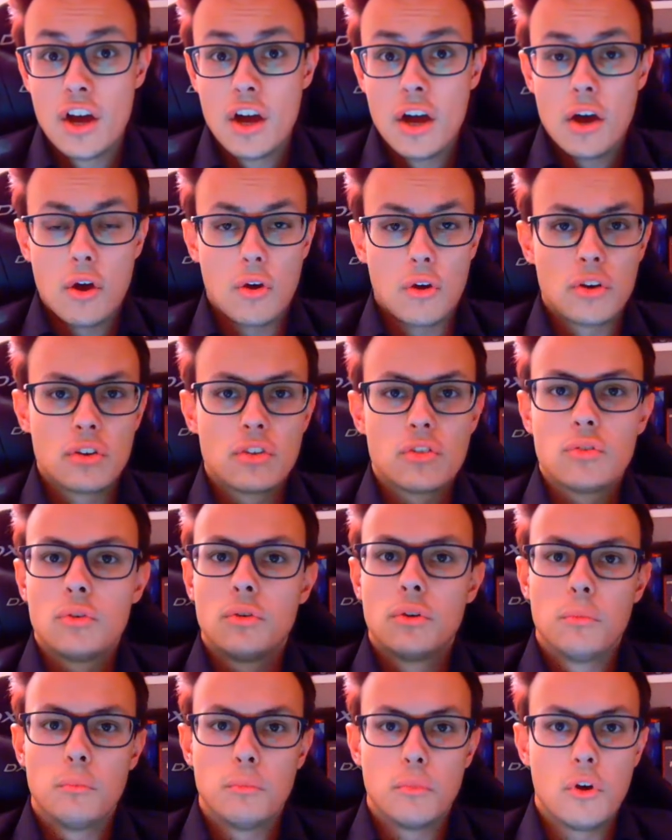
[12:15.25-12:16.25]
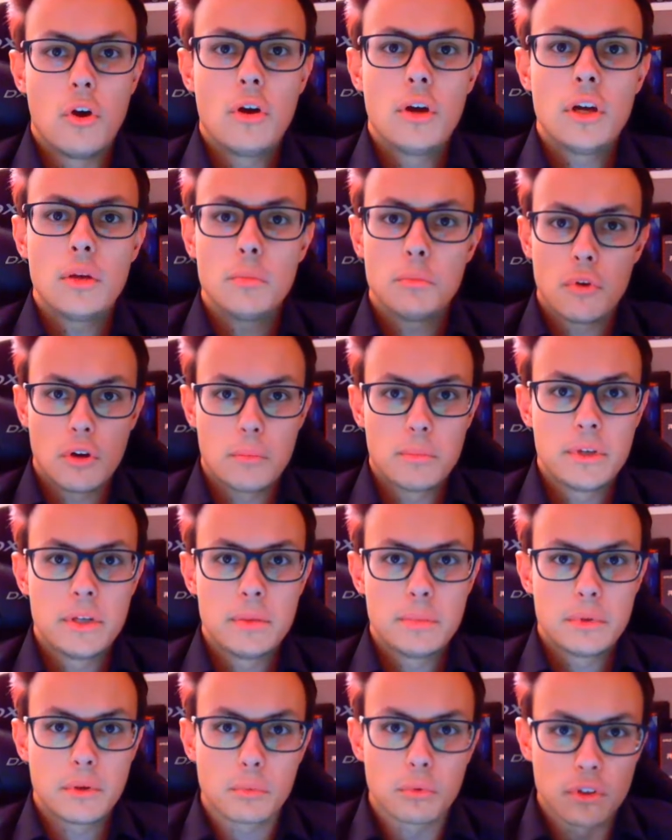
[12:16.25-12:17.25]
also more and more
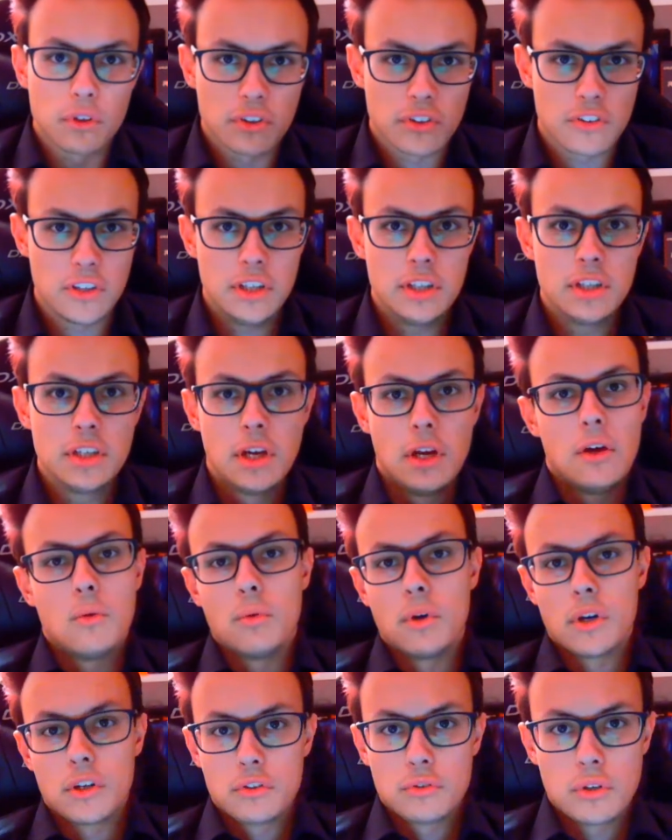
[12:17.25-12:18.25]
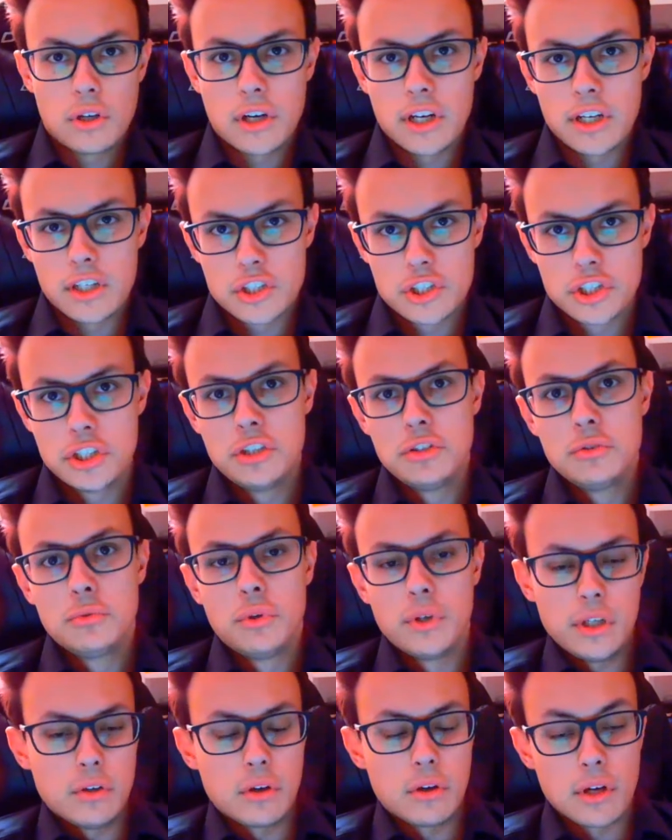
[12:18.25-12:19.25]
people will see what you are actually
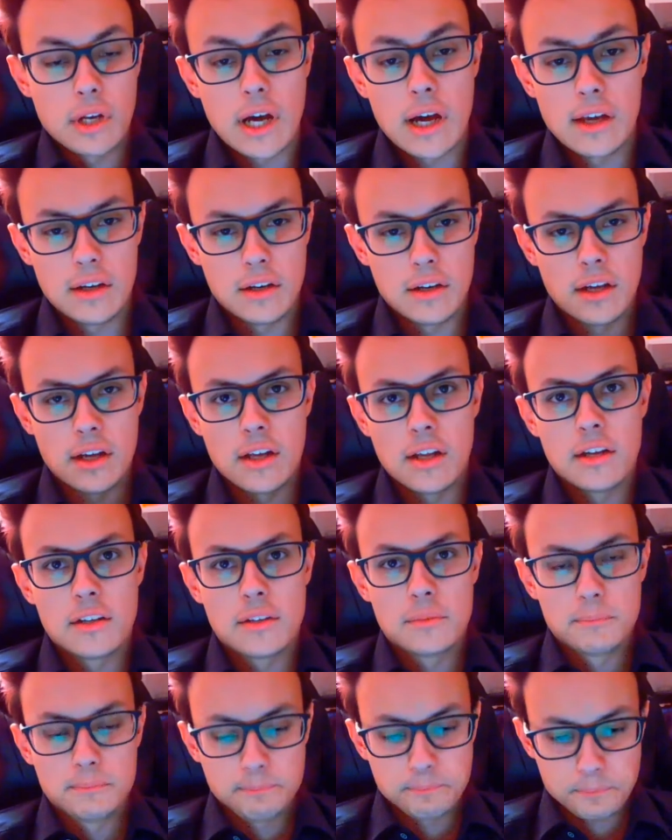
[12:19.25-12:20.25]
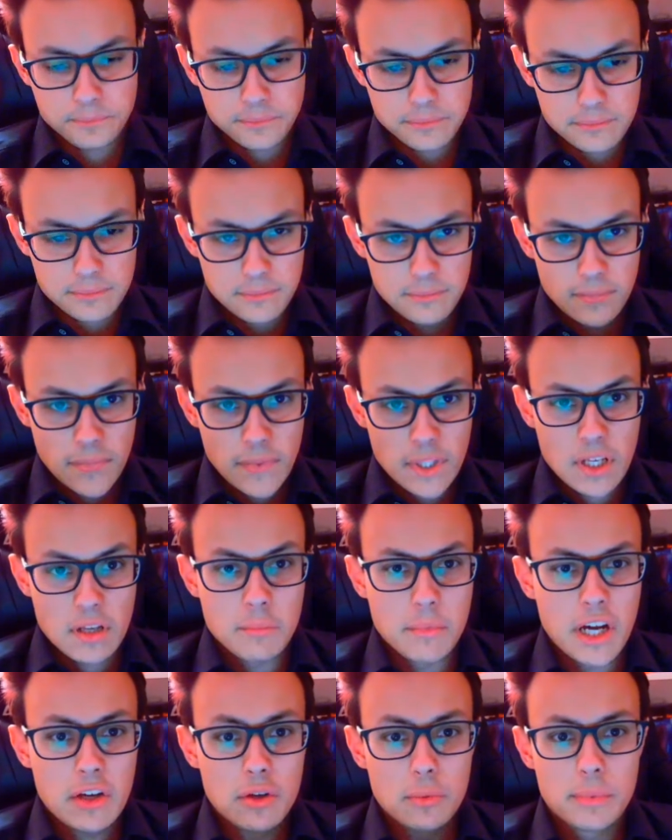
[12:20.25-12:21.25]
doing online. And in
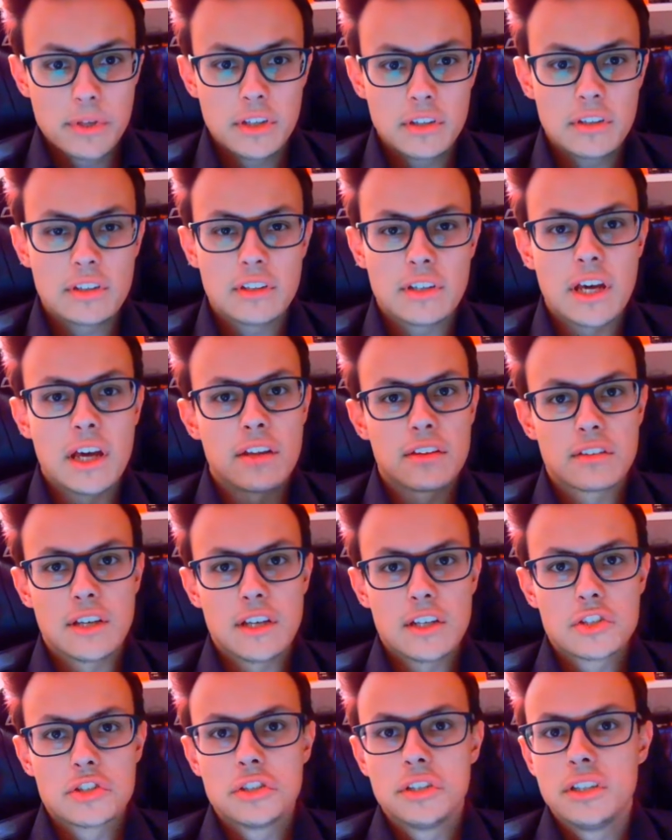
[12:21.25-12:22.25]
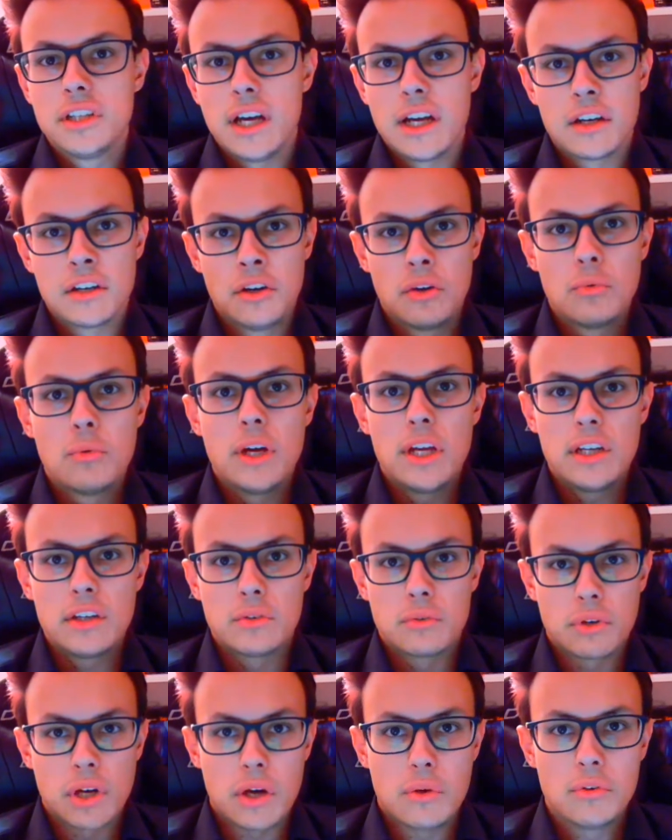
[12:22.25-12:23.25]
my opinion, there's actually like no way
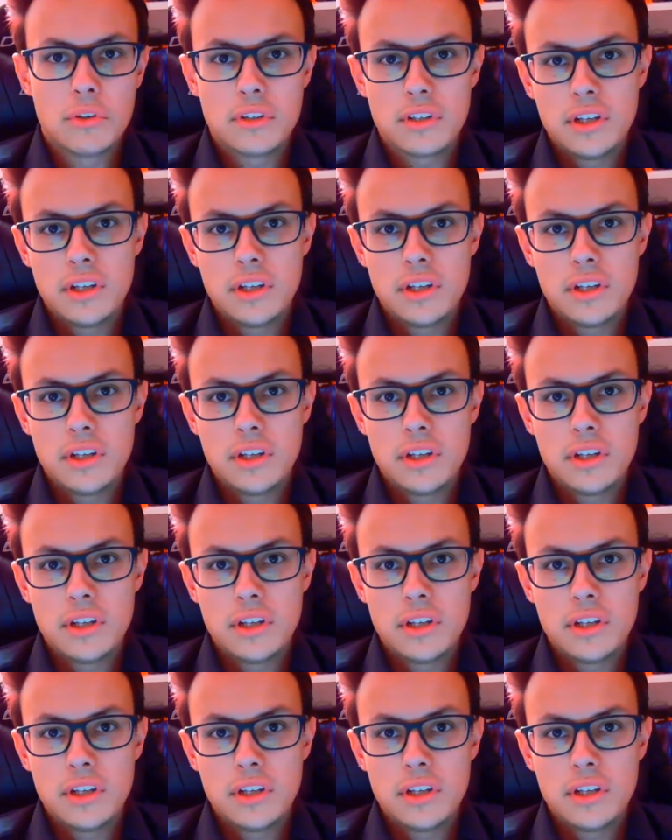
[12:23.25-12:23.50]
around